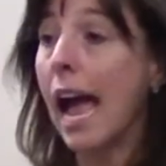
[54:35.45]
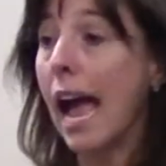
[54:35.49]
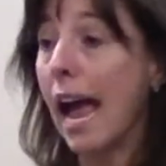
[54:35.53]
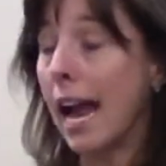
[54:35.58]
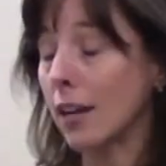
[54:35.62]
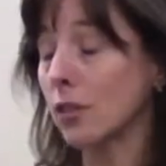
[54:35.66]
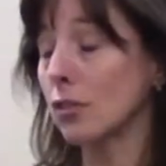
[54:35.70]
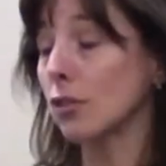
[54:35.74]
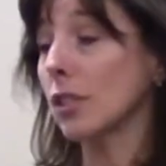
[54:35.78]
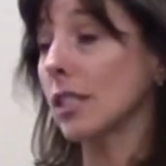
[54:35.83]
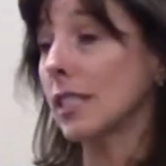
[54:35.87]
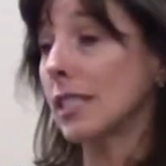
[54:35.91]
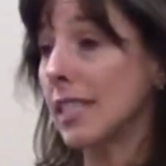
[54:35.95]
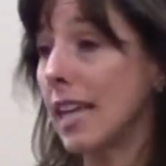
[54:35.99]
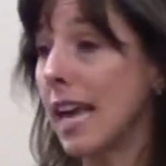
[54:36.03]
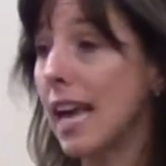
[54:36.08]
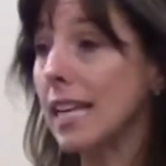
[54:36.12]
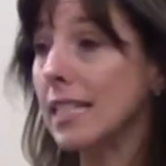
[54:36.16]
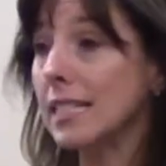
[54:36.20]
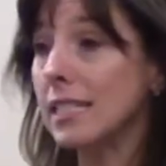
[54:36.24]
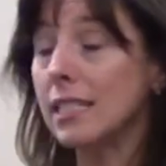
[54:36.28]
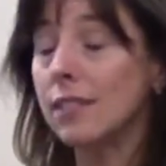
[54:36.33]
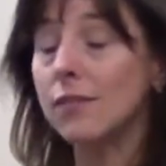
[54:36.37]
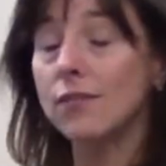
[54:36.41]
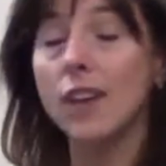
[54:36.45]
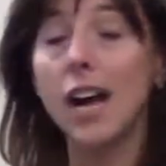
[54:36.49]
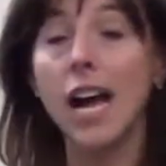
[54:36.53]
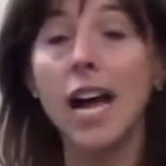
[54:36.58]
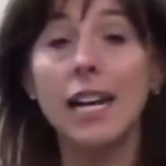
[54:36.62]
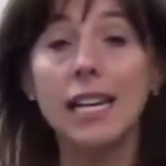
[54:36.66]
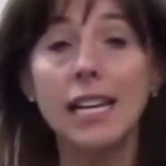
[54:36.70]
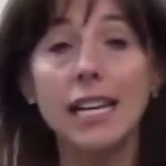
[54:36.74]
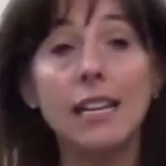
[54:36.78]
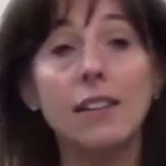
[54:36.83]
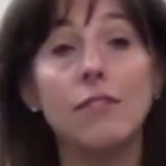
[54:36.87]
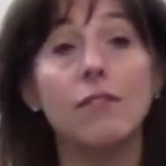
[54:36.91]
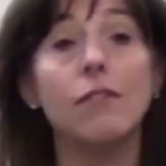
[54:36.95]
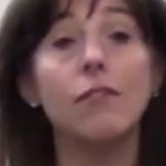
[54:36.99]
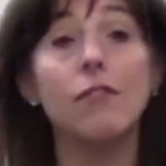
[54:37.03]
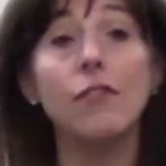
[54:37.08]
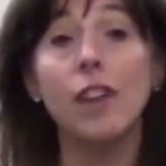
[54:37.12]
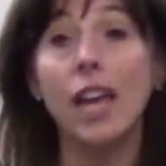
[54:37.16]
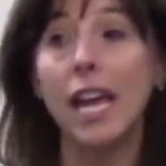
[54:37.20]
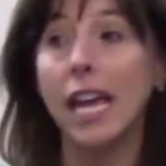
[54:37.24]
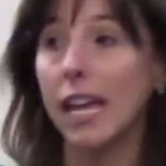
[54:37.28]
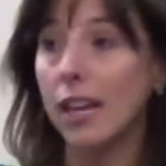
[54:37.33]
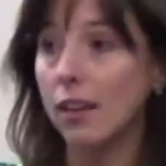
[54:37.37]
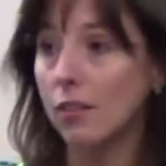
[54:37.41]
actually testified in
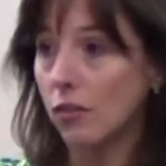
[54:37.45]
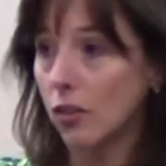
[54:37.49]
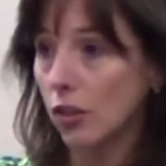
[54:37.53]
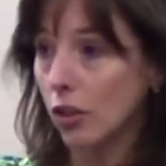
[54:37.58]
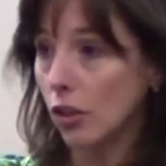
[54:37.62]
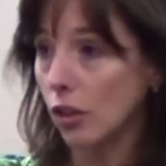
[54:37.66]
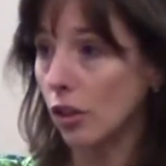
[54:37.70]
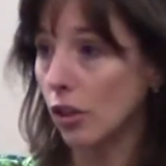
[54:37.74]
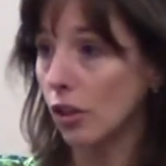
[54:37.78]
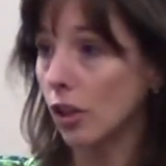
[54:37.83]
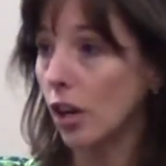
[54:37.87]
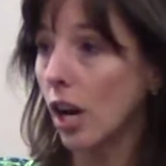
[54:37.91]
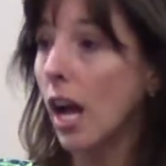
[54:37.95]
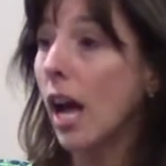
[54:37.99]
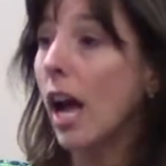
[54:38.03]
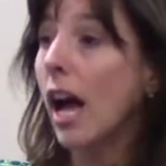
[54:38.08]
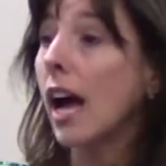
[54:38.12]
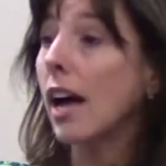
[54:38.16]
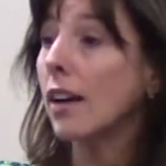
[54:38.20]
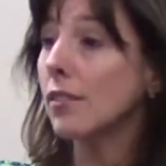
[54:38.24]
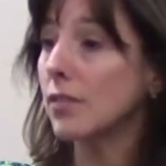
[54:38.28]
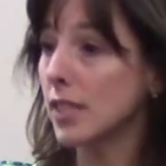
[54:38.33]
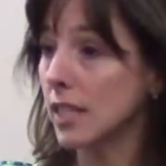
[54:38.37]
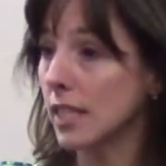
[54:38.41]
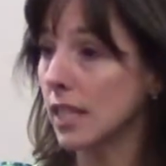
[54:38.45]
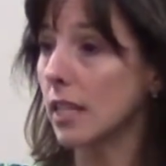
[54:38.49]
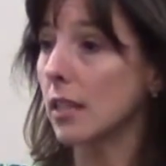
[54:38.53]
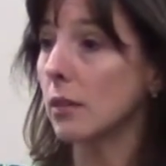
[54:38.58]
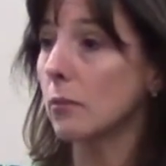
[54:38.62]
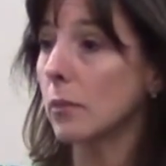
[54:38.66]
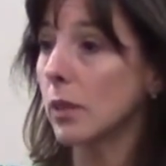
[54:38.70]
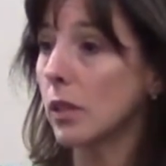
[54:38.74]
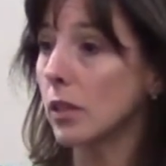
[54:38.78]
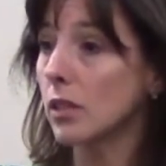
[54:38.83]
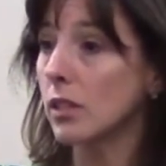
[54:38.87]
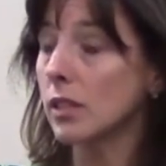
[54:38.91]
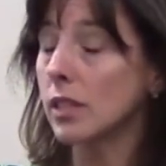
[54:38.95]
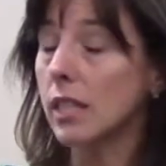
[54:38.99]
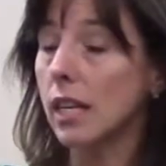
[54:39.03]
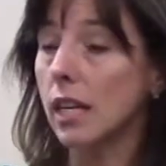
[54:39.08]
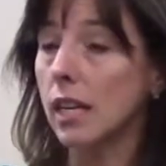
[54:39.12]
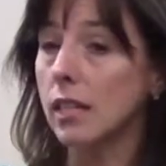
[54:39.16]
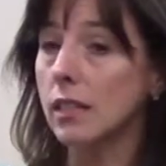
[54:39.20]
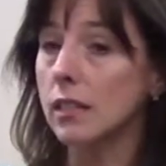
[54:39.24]
favor of Senate Bill 6.